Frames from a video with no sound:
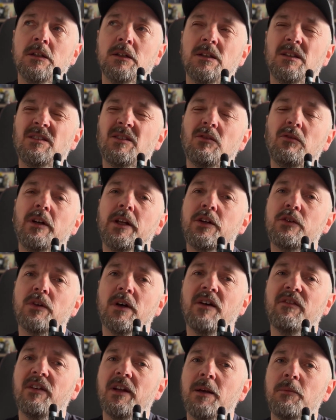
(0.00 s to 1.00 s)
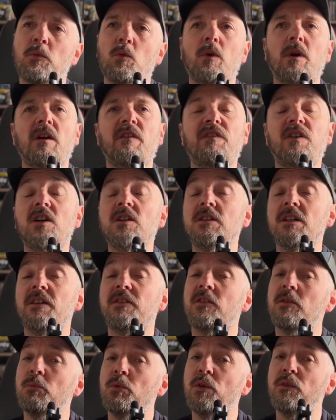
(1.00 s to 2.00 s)
not really traveling, but when I first
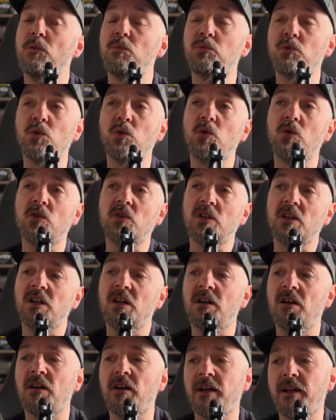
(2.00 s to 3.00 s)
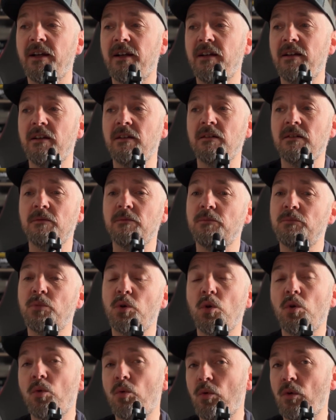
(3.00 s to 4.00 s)
left to move abroad, I
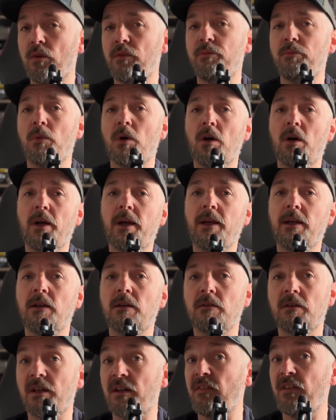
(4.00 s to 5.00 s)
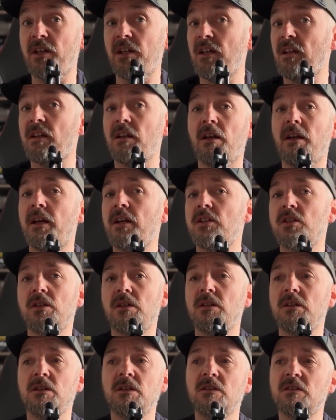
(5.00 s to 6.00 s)
put all of my DVD
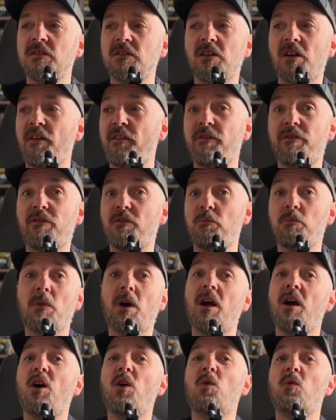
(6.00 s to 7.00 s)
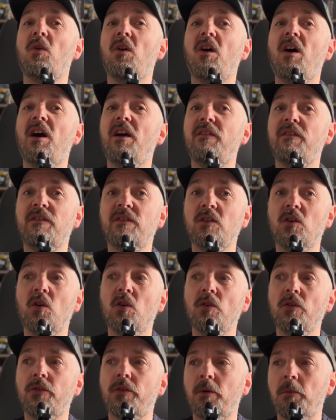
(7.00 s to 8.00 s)
collection, like from my whole life,
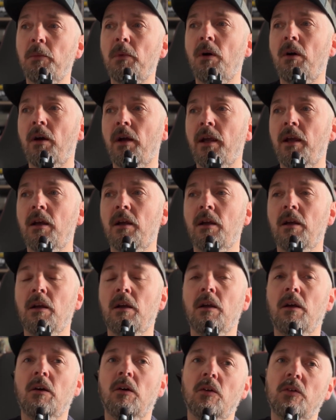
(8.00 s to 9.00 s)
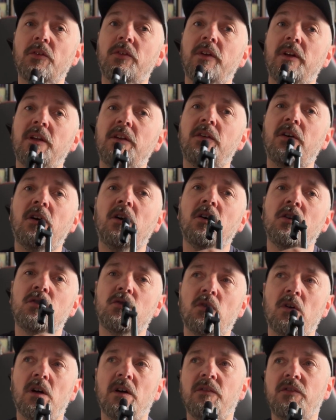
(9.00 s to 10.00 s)
onto these hard
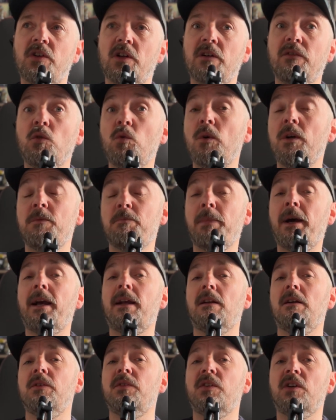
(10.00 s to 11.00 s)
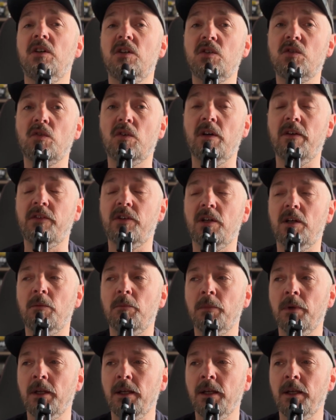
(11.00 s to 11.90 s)
drives, and I've always backed those hard drives up.